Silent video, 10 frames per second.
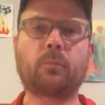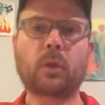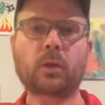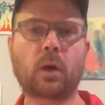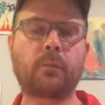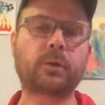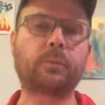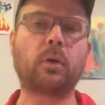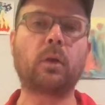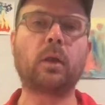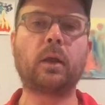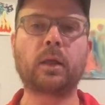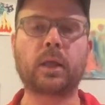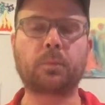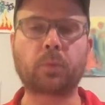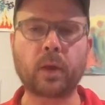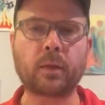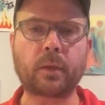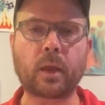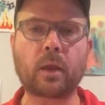Get comfortable. Keep
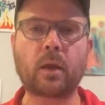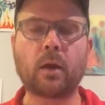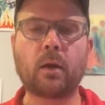breathing.